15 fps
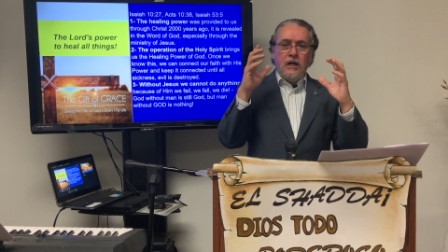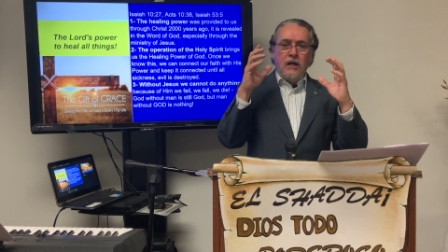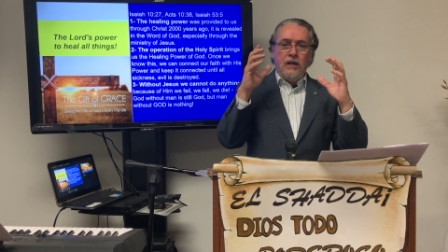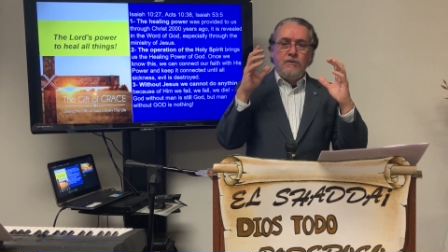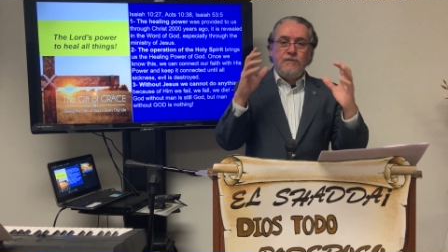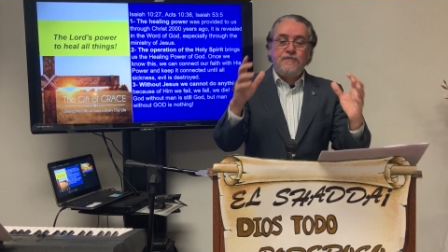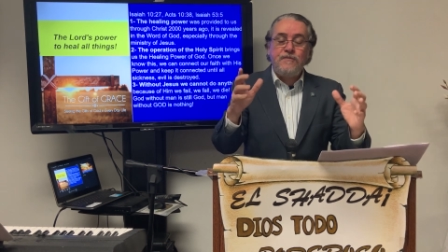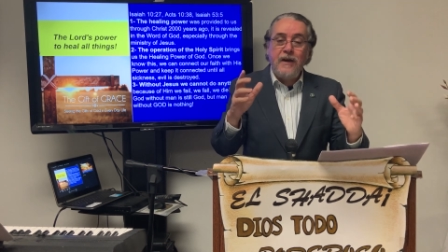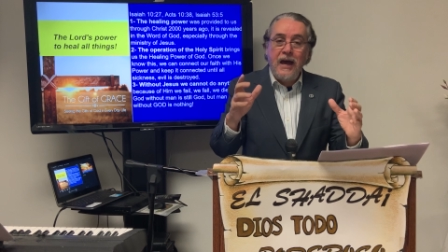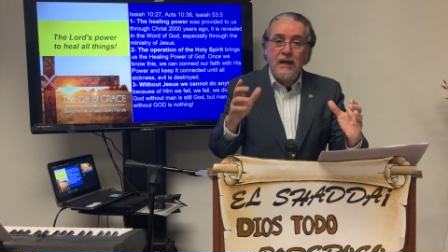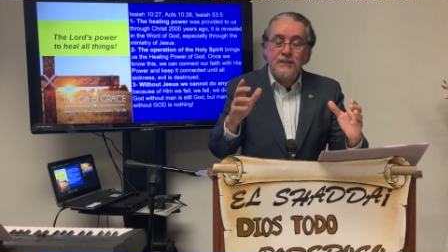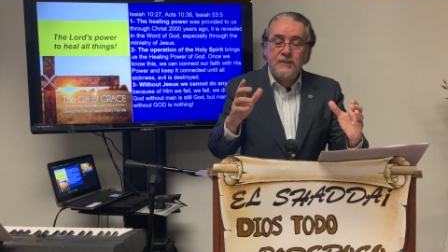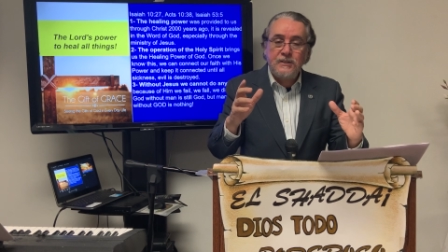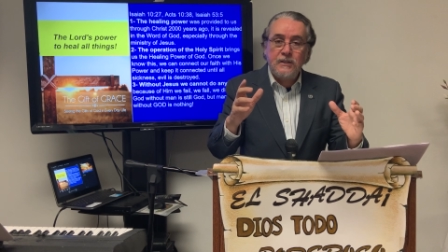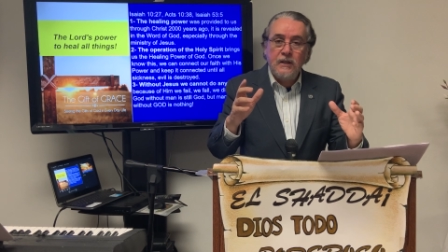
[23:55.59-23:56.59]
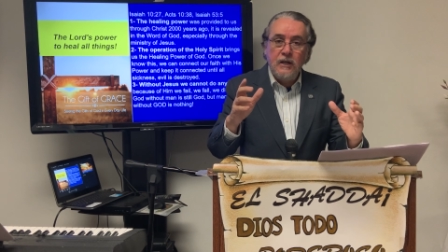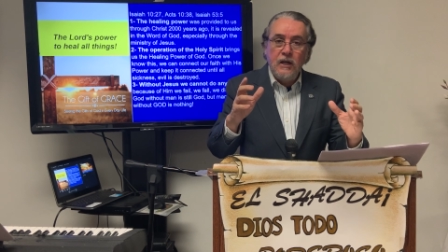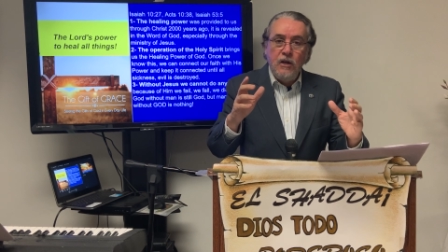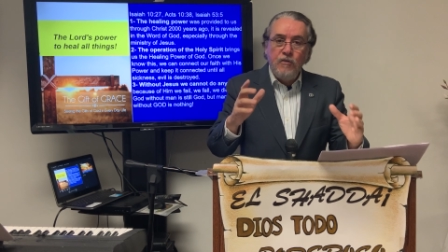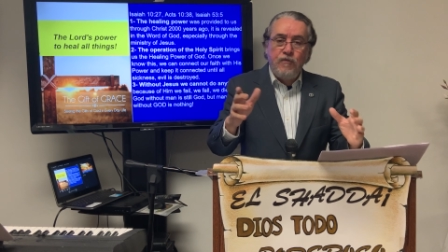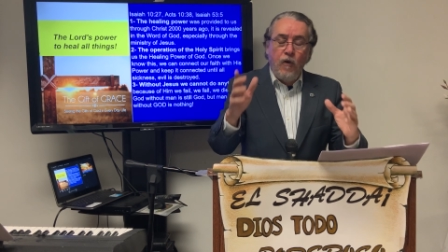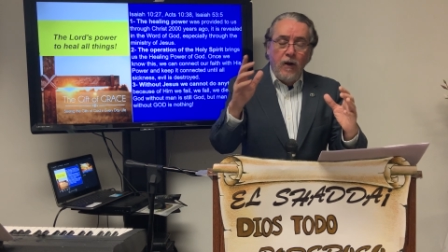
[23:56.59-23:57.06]
and fast
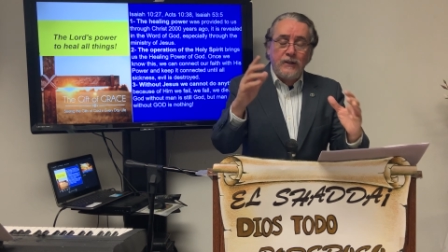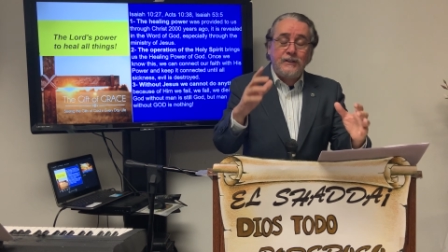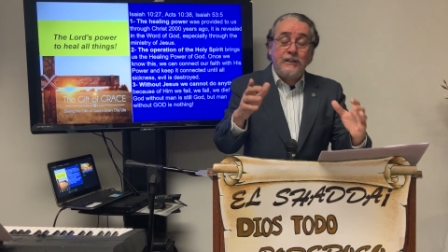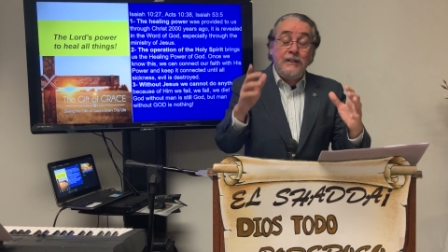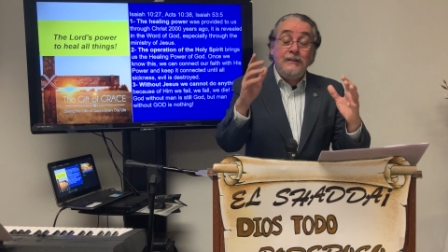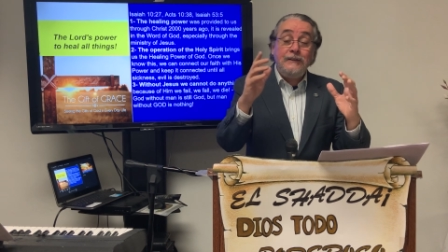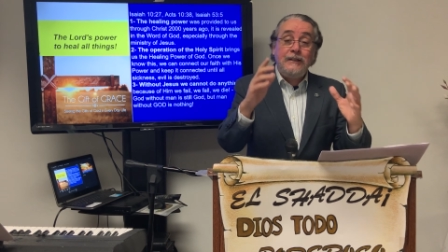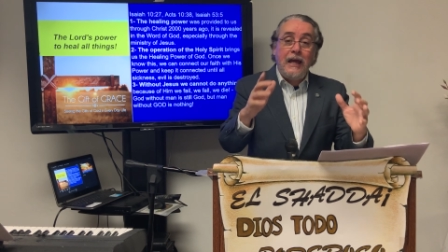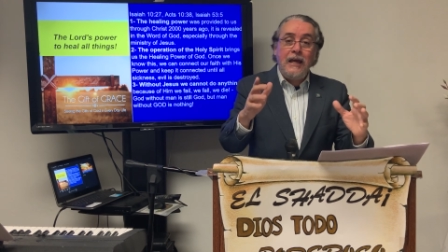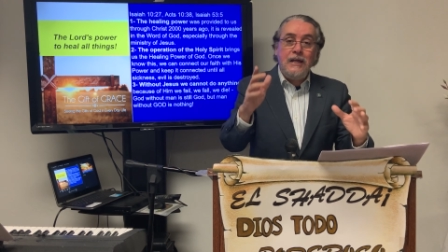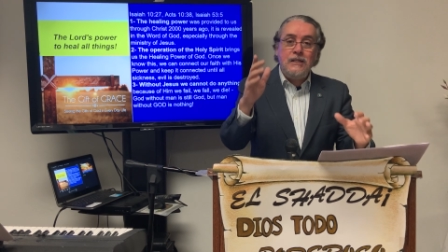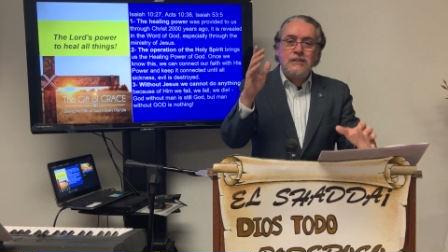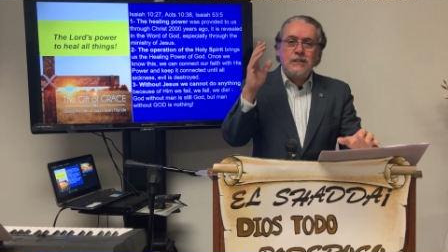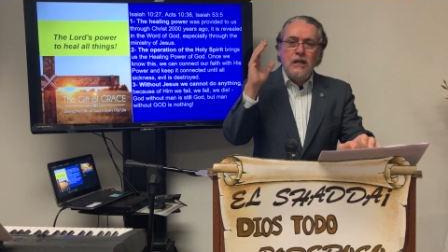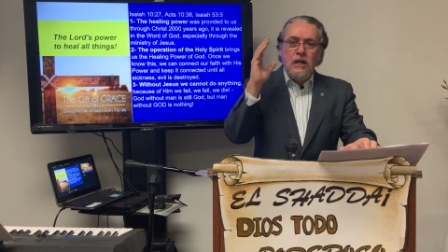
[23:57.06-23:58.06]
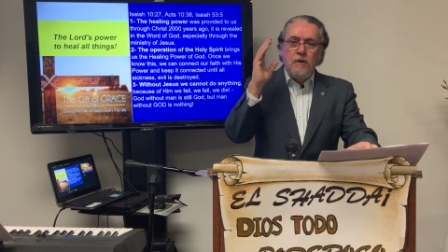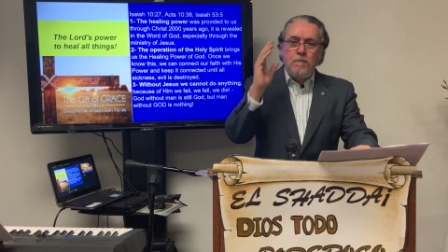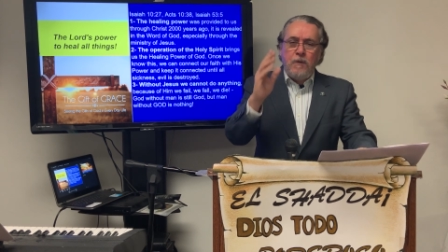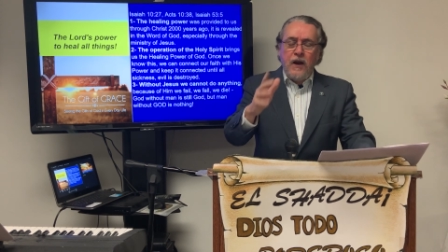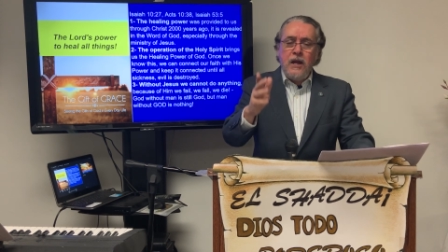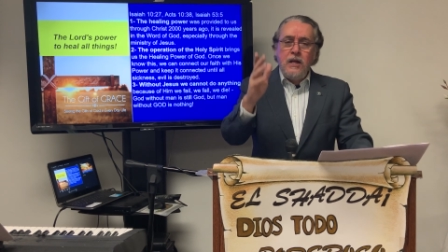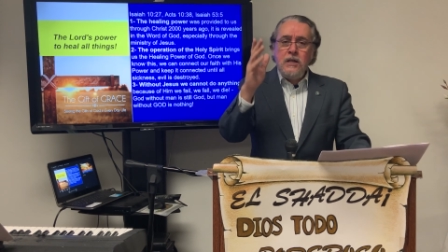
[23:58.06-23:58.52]
14 days
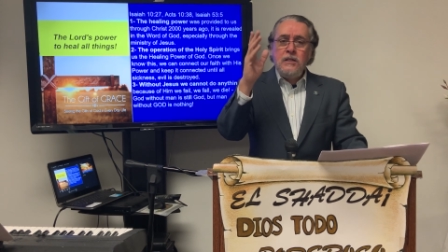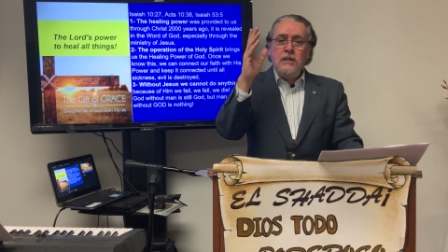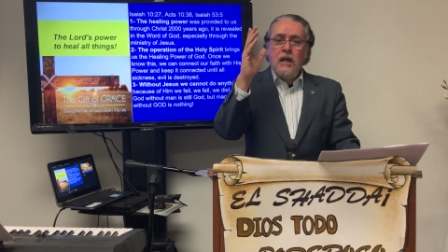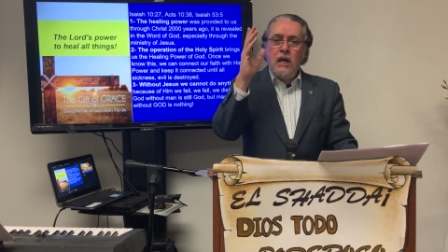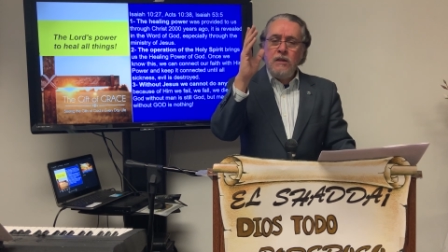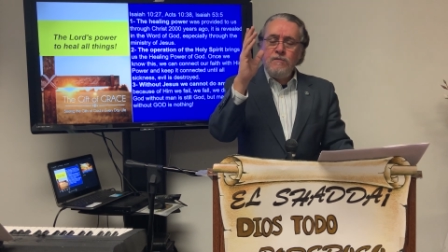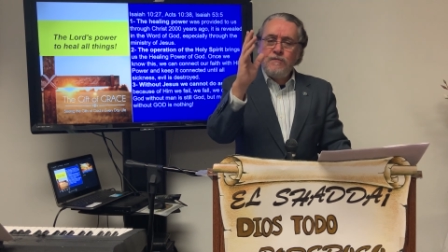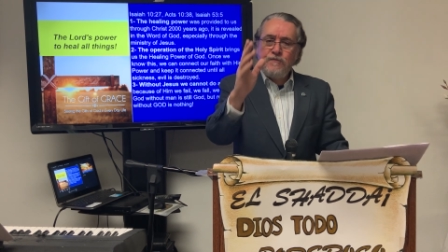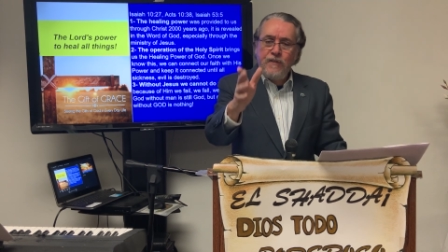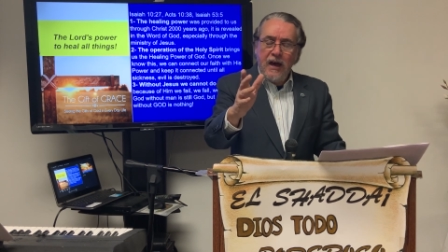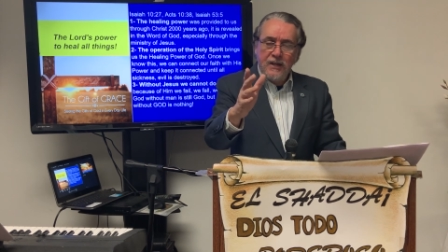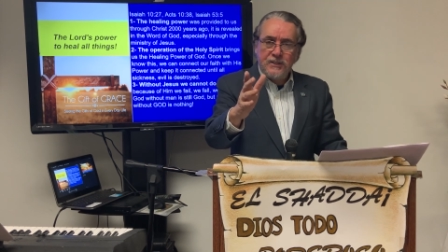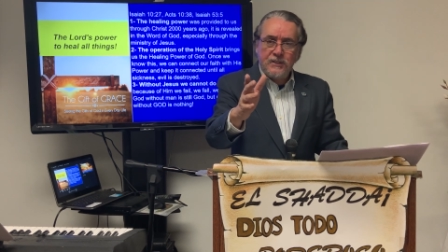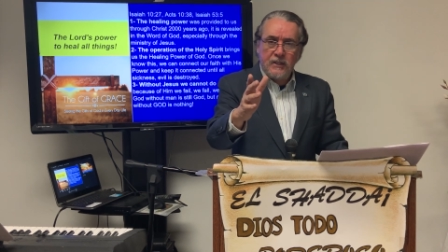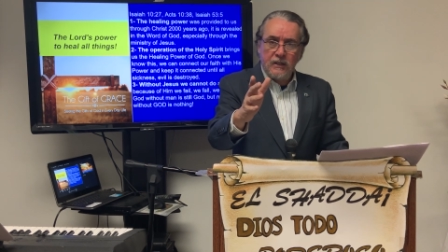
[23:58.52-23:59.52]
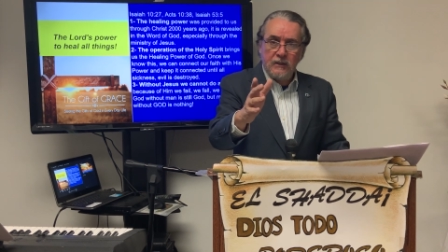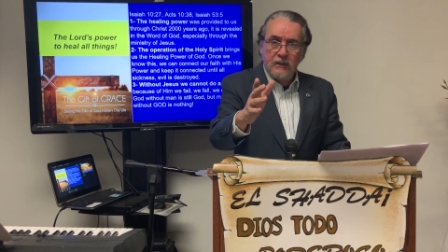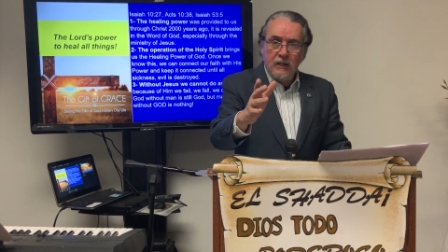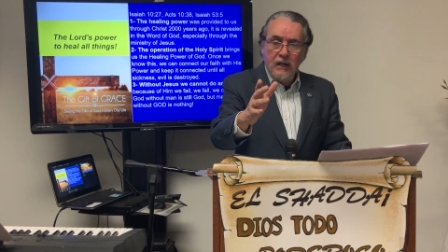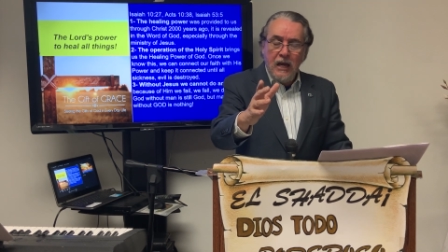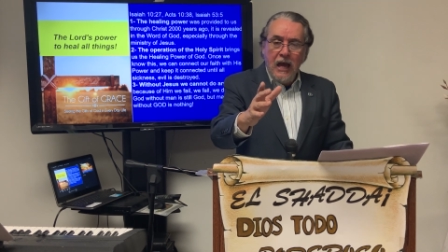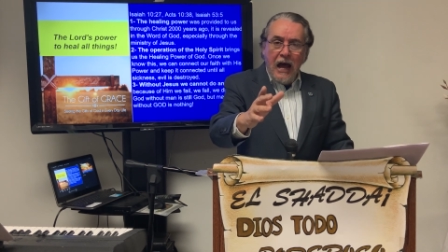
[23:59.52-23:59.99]
praying and fasting,
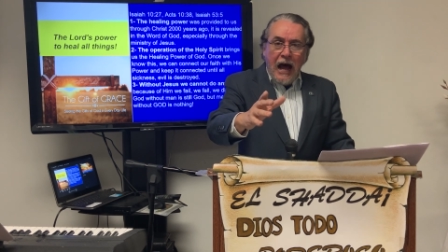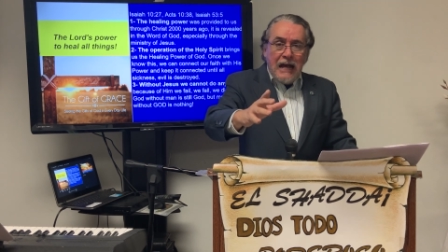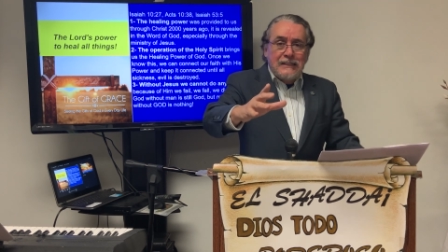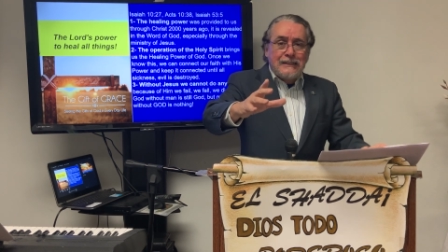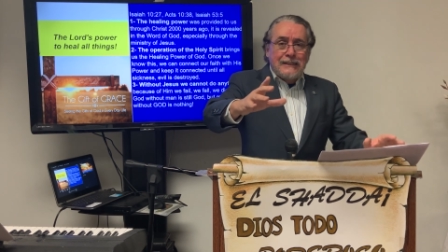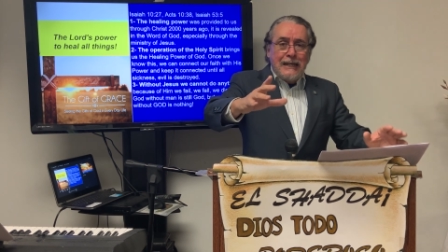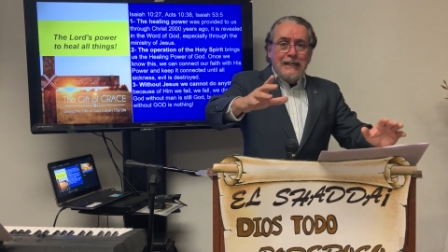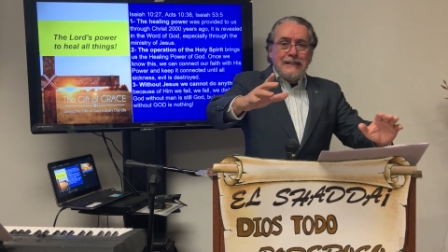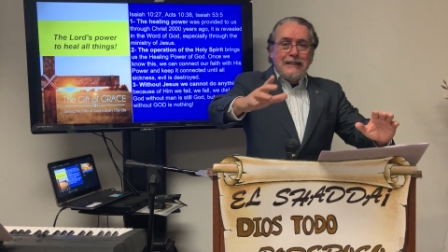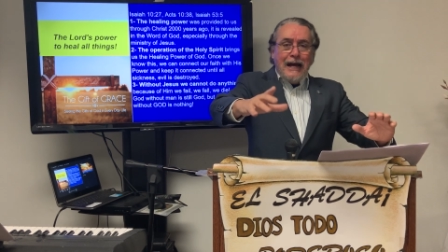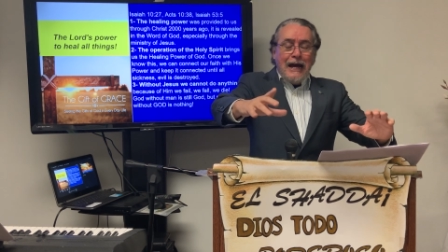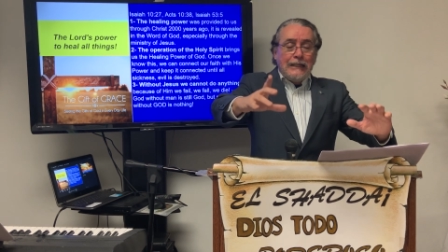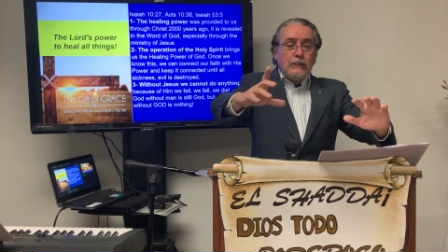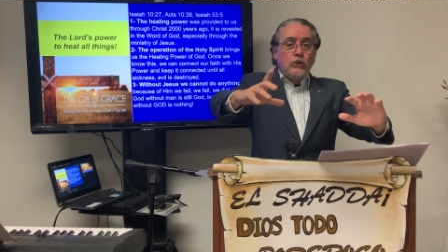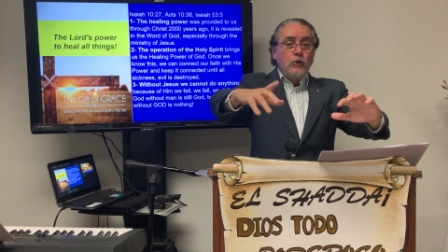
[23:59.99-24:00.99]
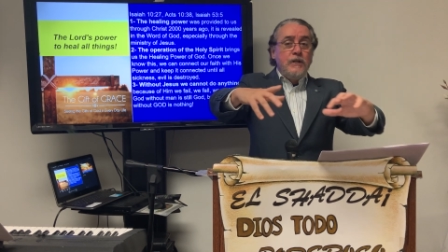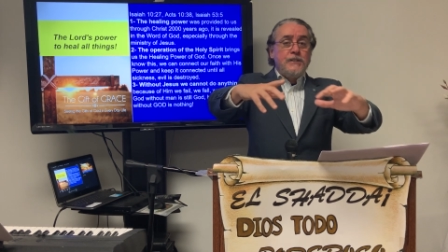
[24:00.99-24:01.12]
asking God to